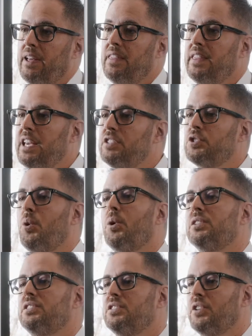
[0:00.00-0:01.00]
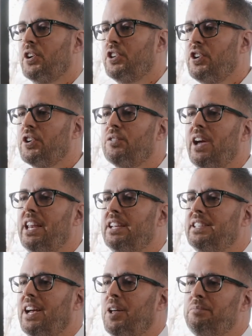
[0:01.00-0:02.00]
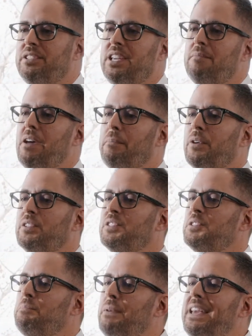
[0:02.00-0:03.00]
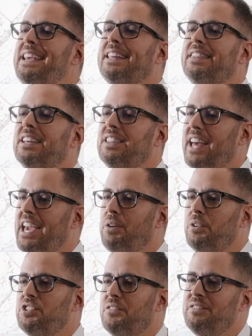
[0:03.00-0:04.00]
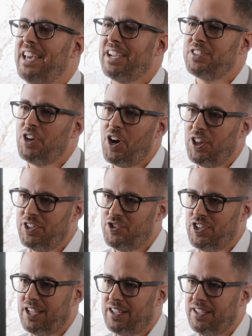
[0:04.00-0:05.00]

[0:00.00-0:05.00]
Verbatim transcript: These courses are curated to help team members speak the language of technology